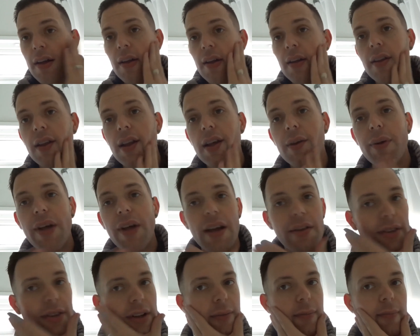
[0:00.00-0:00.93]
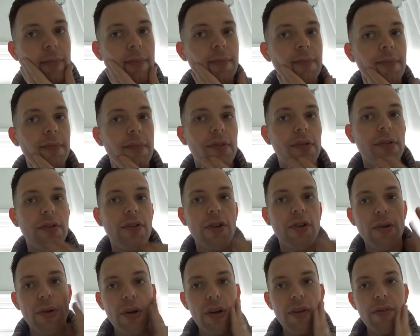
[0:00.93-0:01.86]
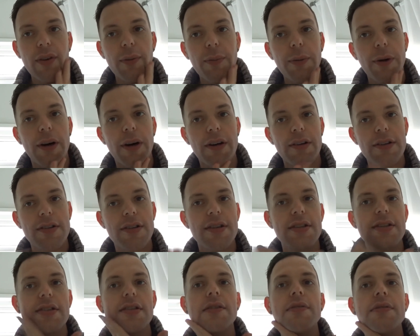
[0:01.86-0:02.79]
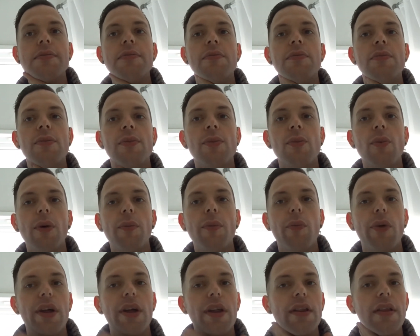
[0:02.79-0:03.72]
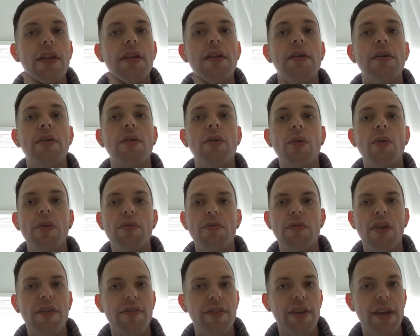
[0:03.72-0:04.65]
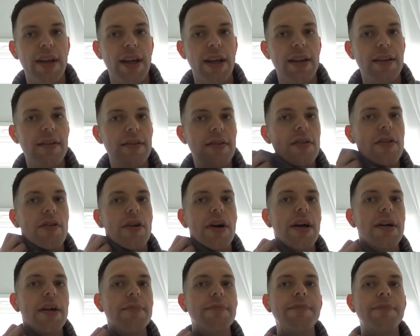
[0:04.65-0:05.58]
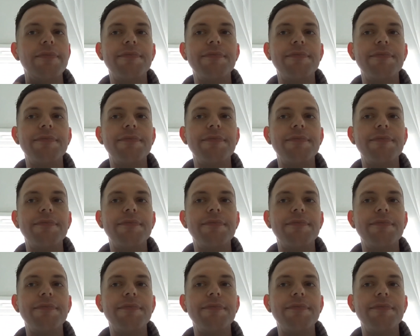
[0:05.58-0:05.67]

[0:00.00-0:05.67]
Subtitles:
And there we have it. Two lovely passes, one with, one roughly against the grain,